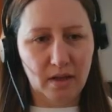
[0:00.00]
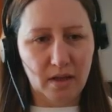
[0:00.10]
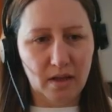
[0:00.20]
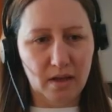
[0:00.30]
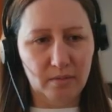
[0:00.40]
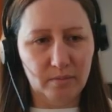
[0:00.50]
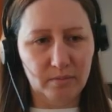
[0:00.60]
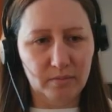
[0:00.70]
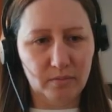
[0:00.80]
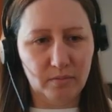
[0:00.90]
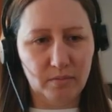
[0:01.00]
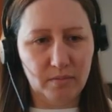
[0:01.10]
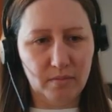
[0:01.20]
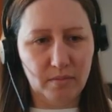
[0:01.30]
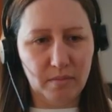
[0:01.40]

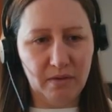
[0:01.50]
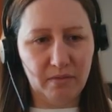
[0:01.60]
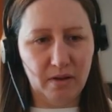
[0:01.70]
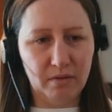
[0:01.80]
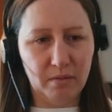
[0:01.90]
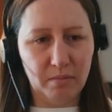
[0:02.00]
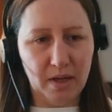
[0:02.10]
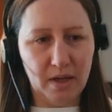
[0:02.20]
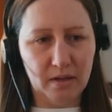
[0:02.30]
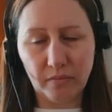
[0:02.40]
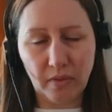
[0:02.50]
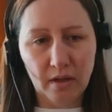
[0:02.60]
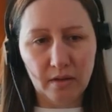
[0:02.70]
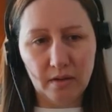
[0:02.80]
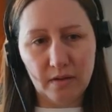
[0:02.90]
My favourite band.
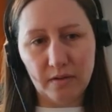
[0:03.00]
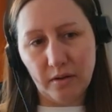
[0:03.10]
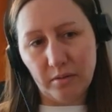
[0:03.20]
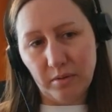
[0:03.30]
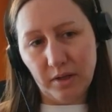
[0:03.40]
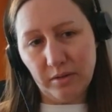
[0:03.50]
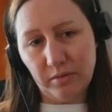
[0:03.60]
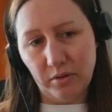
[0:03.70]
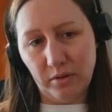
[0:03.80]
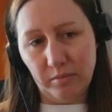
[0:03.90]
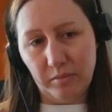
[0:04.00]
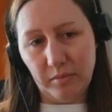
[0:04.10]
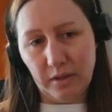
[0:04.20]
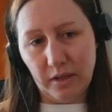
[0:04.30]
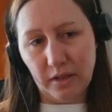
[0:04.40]
This is artwork from
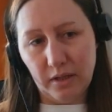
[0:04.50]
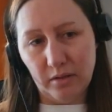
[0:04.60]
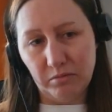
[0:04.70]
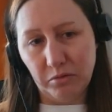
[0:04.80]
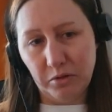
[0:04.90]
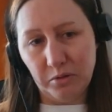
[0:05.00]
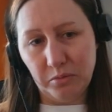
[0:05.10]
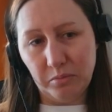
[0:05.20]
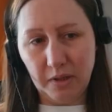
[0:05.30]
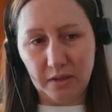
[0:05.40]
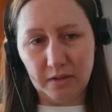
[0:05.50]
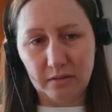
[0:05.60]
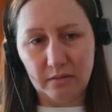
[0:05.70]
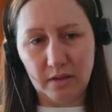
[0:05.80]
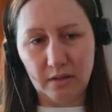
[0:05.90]
a Royal Blood
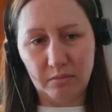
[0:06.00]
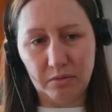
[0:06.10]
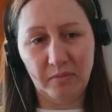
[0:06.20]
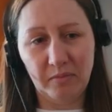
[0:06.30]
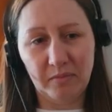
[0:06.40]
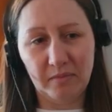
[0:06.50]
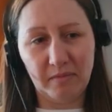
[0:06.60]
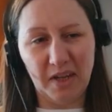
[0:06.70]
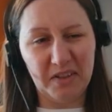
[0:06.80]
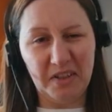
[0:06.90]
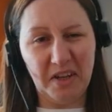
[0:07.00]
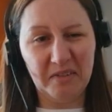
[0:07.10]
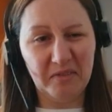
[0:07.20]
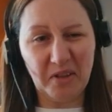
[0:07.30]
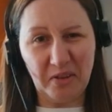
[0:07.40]
album. I don't know,
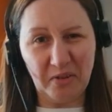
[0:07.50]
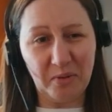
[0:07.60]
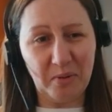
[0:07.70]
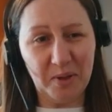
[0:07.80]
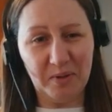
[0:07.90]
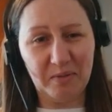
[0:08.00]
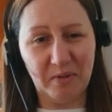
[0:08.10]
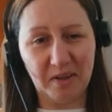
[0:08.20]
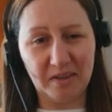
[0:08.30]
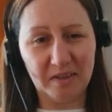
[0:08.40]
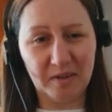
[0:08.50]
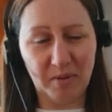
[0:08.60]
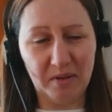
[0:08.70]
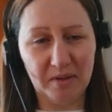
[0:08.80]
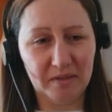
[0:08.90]
I just thought it was fun to
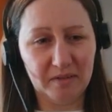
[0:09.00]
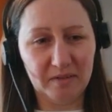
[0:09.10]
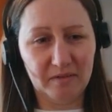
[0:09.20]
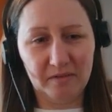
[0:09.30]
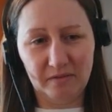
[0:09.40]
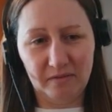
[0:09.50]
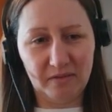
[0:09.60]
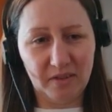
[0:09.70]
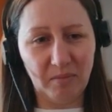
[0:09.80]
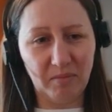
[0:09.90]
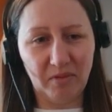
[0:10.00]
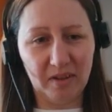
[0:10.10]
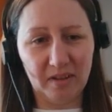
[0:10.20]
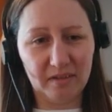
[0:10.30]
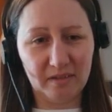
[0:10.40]
put something
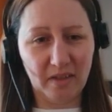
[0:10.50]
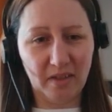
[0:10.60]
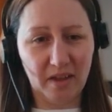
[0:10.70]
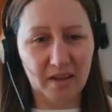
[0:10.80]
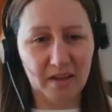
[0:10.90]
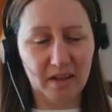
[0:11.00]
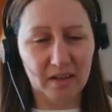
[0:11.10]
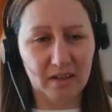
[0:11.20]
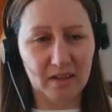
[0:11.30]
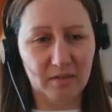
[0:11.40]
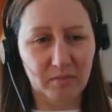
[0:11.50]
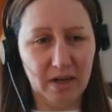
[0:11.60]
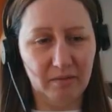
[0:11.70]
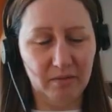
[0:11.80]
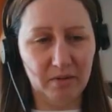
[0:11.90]
like that in my
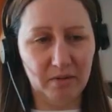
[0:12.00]
level.